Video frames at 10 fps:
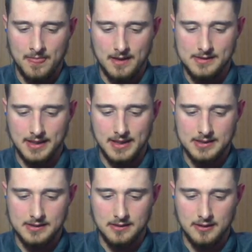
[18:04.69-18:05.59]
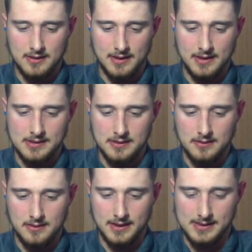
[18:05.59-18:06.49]
It's like he doesn't look
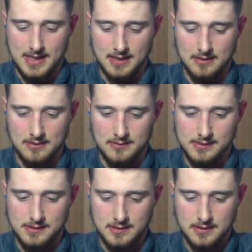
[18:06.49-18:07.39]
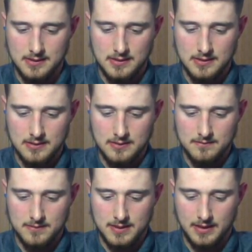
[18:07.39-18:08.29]
like he's that close,
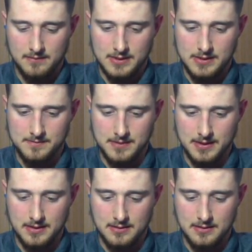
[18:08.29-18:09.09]
but he must be.